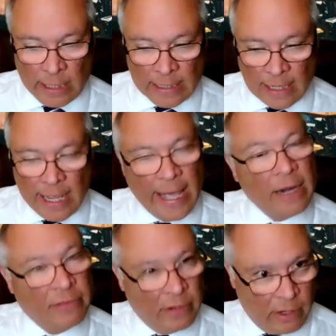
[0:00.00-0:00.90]
is ahead
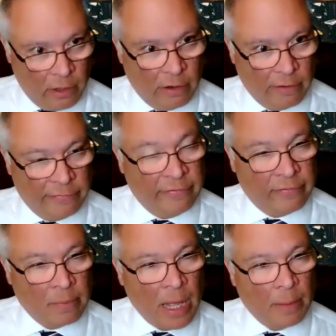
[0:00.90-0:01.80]
of the curve
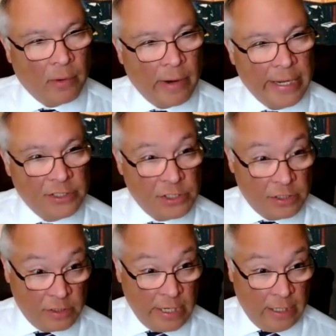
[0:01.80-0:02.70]
from
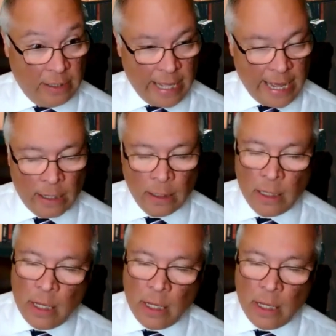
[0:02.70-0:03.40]
operations in that